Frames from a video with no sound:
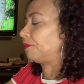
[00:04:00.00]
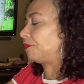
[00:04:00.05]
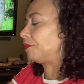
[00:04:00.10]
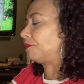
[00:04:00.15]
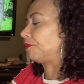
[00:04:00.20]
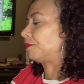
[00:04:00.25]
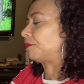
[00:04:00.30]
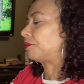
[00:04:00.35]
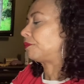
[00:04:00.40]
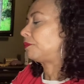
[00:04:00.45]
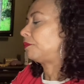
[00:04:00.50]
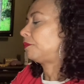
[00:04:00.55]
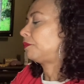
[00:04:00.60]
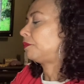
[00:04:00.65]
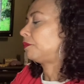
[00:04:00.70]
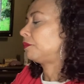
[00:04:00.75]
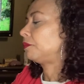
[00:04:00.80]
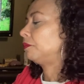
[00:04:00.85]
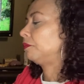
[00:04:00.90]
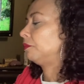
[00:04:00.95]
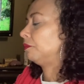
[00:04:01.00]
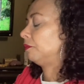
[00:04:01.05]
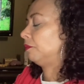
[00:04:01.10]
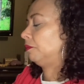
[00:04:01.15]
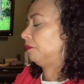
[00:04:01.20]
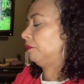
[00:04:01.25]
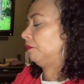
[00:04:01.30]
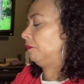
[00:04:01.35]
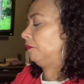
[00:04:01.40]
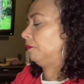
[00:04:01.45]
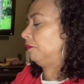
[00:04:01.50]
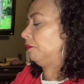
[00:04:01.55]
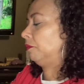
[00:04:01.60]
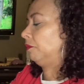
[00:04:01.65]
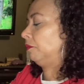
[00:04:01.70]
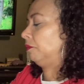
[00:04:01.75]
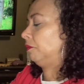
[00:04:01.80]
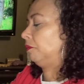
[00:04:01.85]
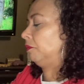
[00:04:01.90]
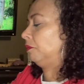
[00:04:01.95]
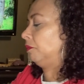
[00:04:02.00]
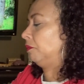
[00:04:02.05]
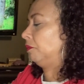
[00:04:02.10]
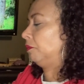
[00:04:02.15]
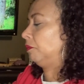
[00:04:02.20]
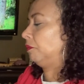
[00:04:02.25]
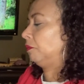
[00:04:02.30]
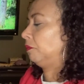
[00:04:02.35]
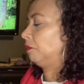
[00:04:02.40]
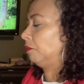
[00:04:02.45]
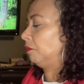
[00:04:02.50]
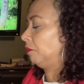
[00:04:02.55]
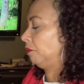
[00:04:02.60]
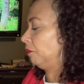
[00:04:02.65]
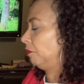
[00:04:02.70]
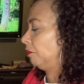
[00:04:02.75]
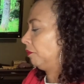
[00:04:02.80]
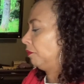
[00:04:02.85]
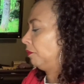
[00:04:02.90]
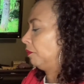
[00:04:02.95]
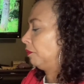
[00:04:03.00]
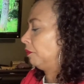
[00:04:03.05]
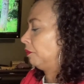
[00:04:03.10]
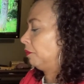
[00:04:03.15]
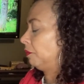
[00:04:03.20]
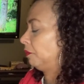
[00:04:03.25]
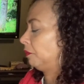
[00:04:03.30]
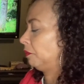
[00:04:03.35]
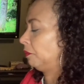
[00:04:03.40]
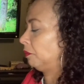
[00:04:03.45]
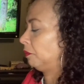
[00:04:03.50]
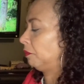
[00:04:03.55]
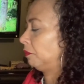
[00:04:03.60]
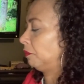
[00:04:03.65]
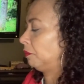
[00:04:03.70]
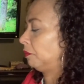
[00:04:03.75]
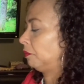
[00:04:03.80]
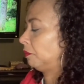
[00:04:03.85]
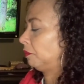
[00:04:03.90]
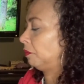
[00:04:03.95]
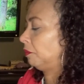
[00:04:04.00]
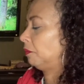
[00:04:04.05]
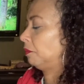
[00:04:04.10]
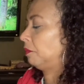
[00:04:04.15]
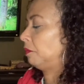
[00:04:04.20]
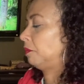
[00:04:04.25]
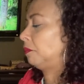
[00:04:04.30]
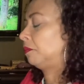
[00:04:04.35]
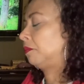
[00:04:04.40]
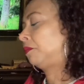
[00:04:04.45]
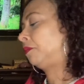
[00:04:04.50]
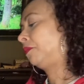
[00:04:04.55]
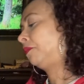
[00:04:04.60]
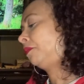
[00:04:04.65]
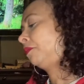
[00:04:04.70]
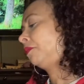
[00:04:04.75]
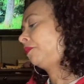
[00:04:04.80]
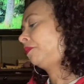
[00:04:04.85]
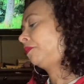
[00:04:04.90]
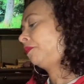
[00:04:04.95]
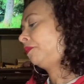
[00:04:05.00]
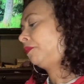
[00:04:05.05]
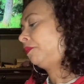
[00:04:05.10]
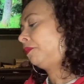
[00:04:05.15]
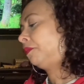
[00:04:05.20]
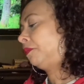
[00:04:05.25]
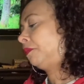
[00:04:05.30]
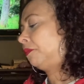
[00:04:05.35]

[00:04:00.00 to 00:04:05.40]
(no one is talking)